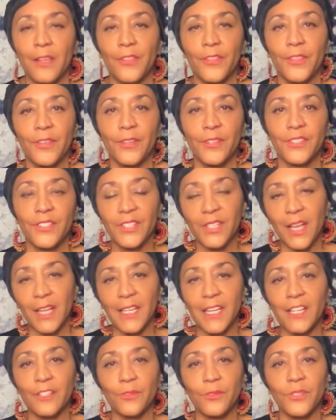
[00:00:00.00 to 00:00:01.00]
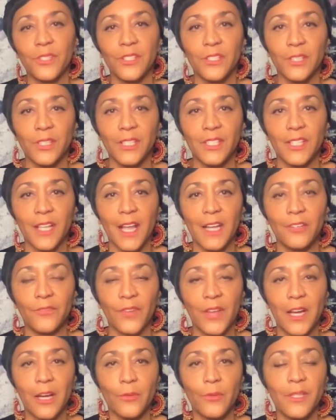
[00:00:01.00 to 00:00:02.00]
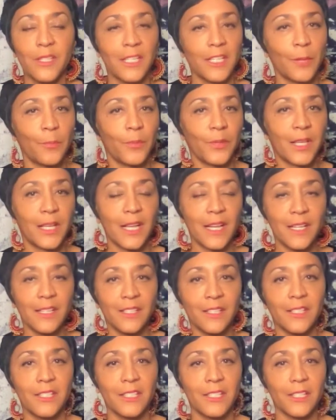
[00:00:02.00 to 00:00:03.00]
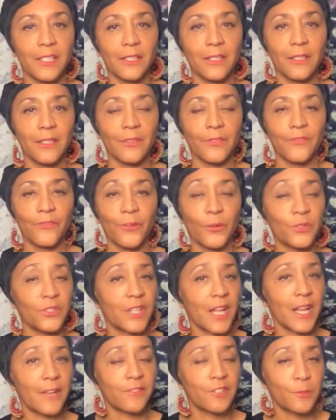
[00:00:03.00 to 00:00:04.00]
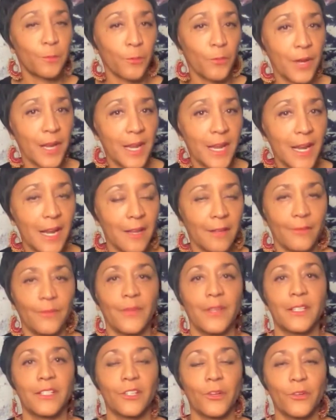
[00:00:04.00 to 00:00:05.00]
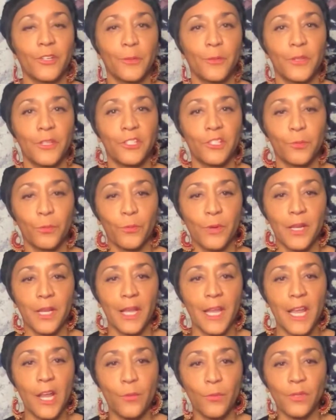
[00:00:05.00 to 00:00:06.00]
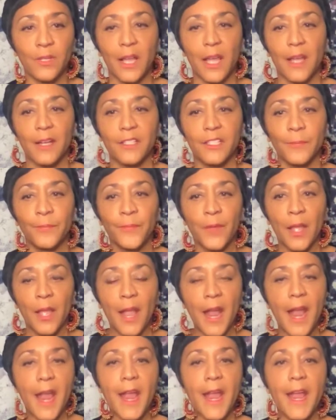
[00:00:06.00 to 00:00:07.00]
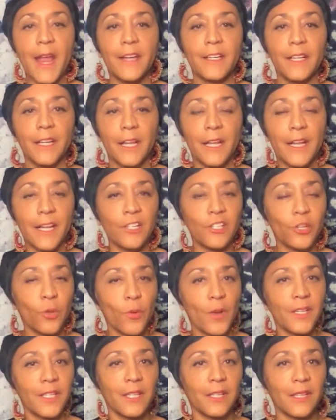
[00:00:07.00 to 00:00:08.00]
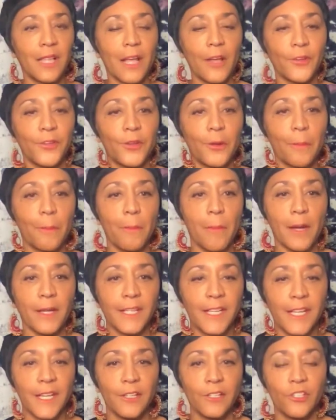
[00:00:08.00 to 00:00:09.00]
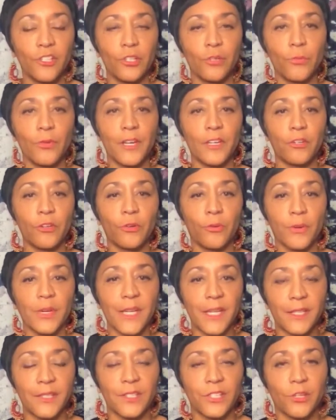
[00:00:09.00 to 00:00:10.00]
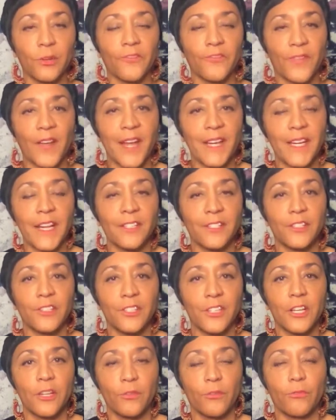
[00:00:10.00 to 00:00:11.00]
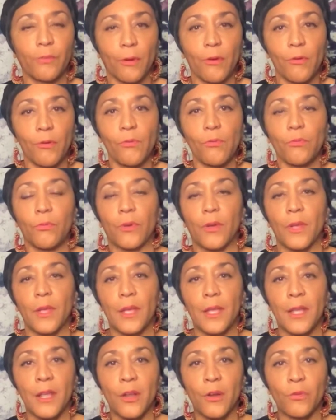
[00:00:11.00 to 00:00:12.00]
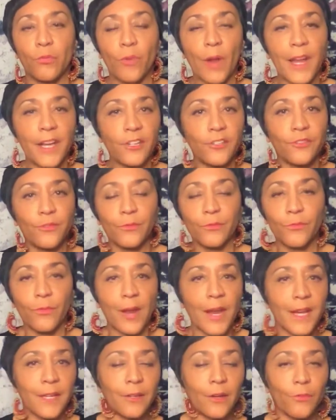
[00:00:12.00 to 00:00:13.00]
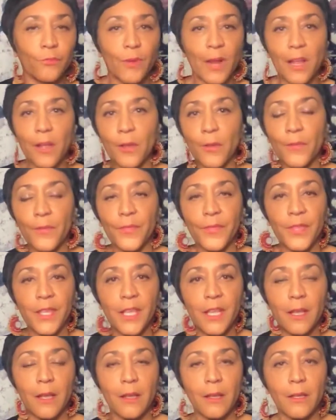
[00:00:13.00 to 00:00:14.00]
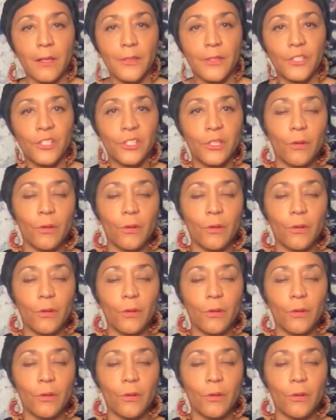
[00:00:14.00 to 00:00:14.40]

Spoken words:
the sun enters into the sign of Aries and it begins the first day of spring. It's going to be the spring equinox and it's going to allow your money to increase. Your finances can grow right around the